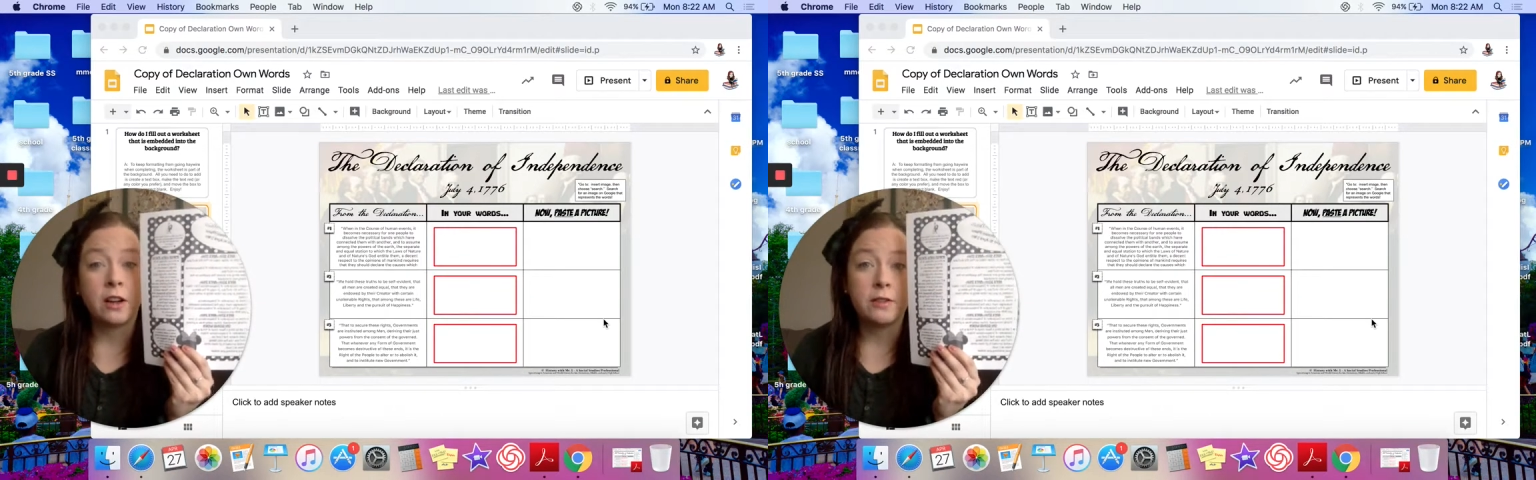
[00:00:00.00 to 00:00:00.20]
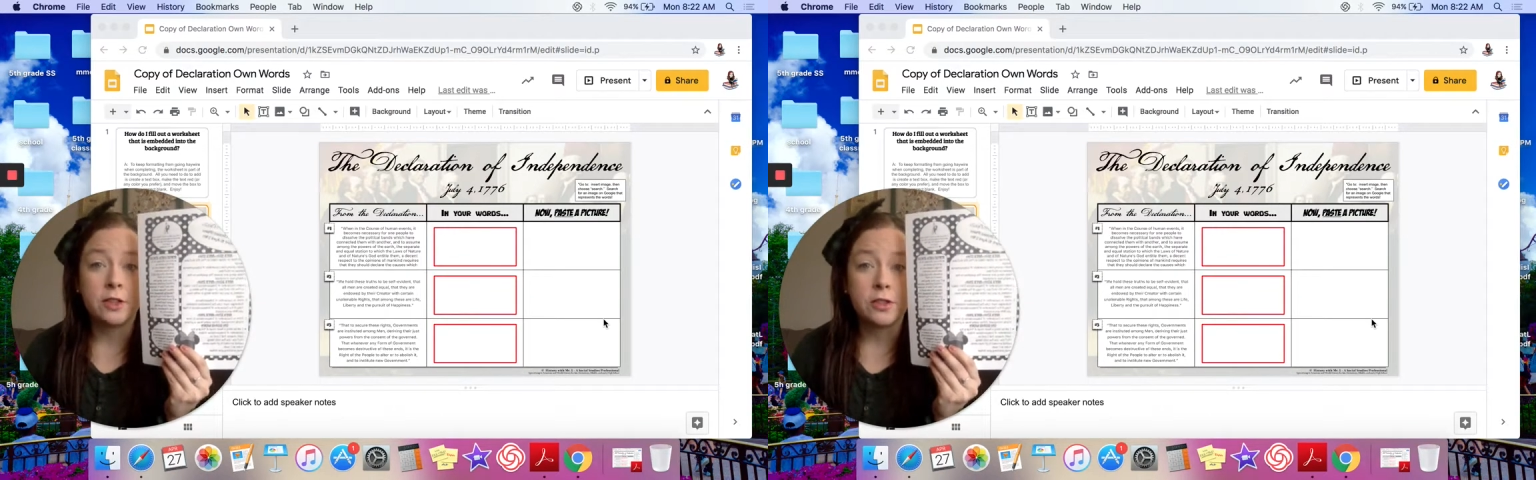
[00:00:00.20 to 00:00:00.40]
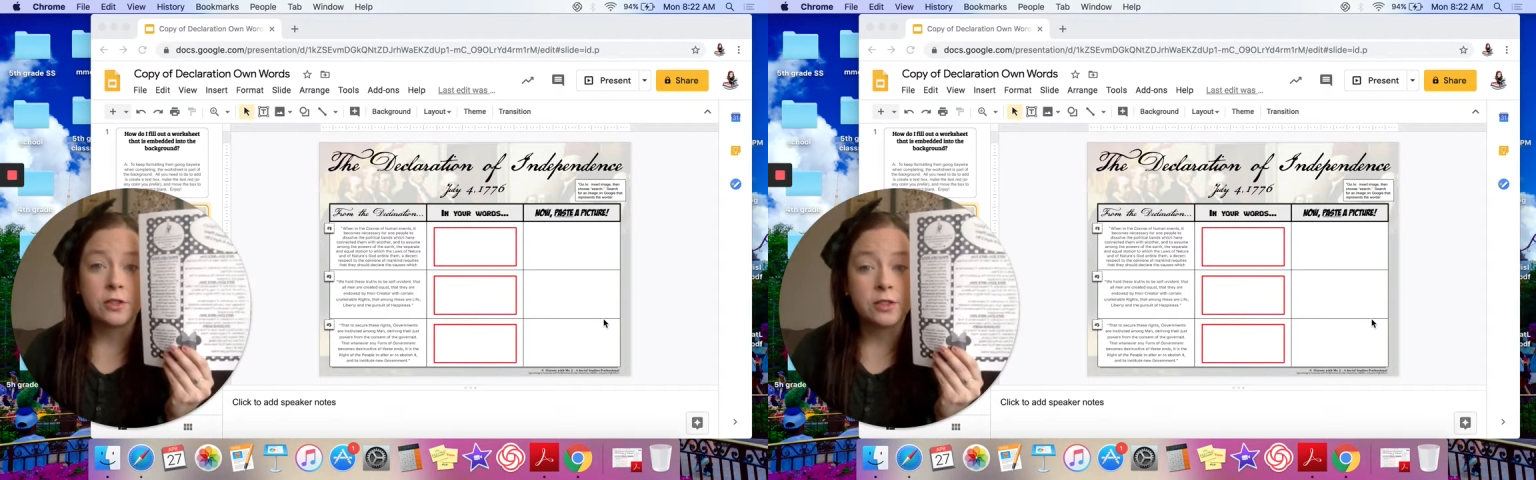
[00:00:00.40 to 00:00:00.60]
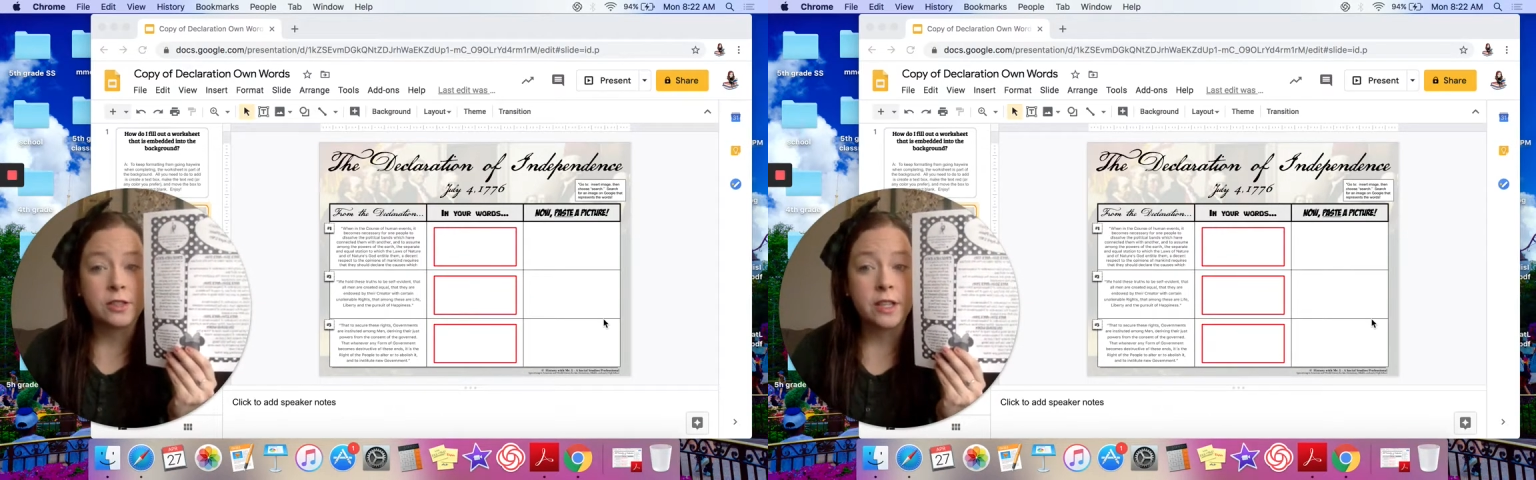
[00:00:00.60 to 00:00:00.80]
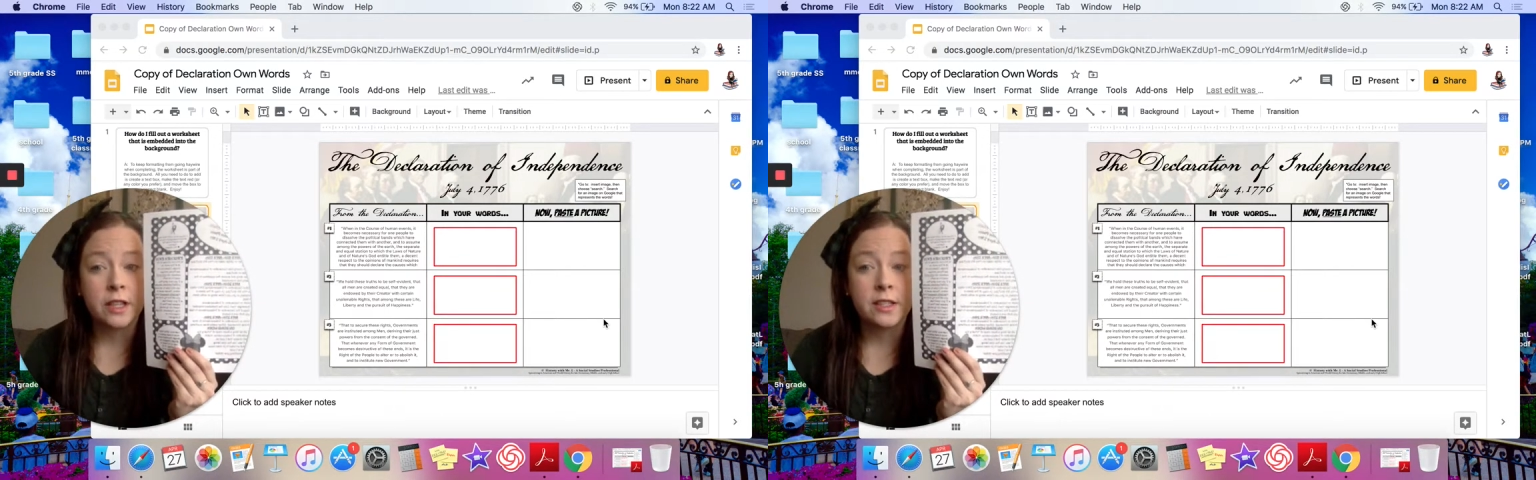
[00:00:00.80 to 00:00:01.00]
of your social
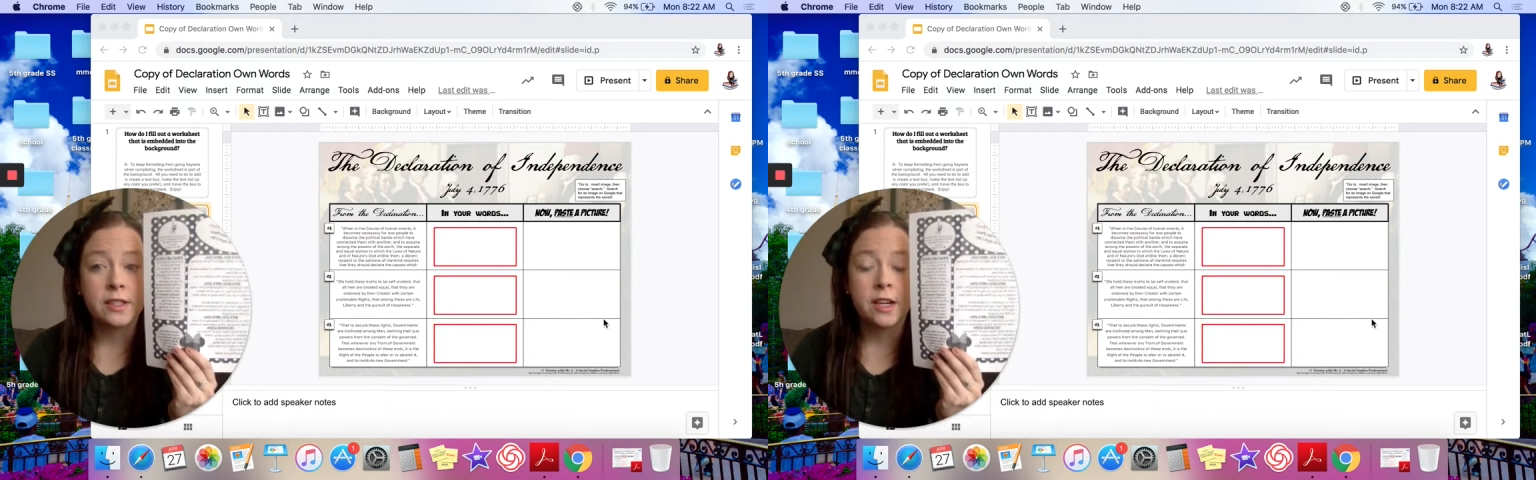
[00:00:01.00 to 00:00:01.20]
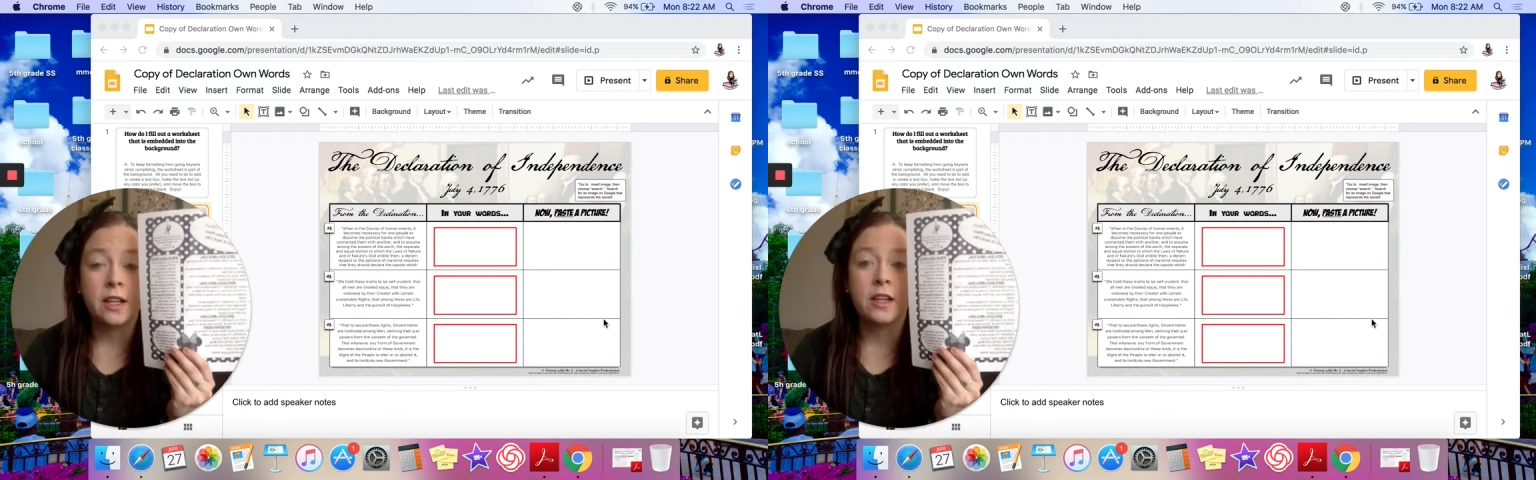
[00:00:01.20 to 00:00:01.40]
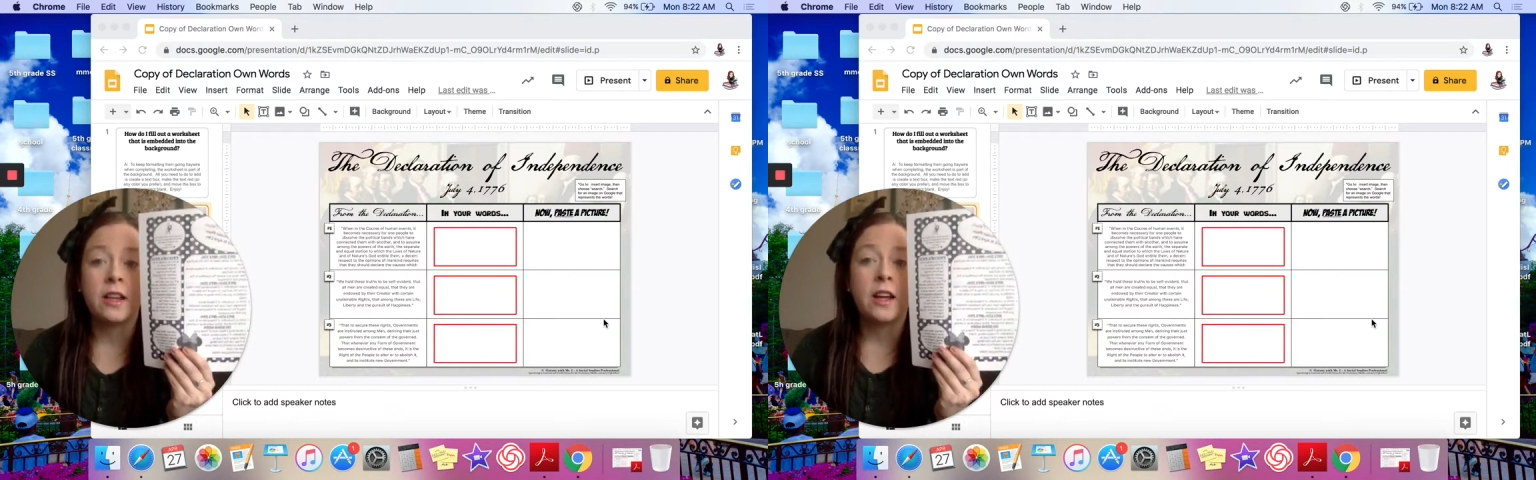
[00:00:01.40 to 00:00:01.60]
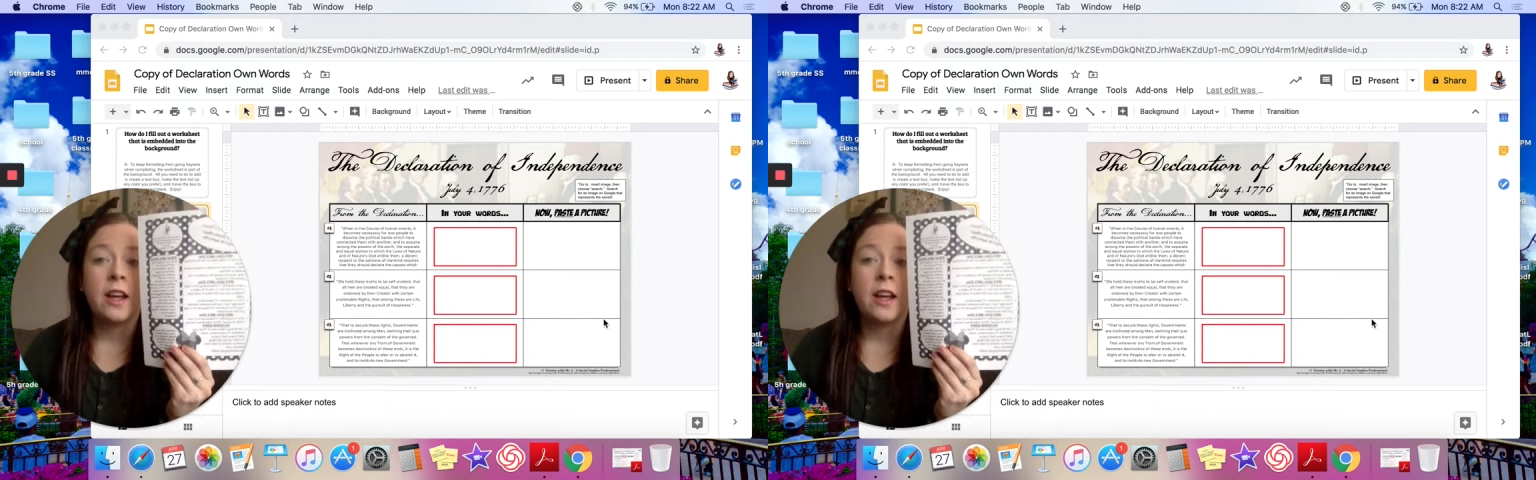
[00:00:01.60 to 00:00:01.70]
studies done.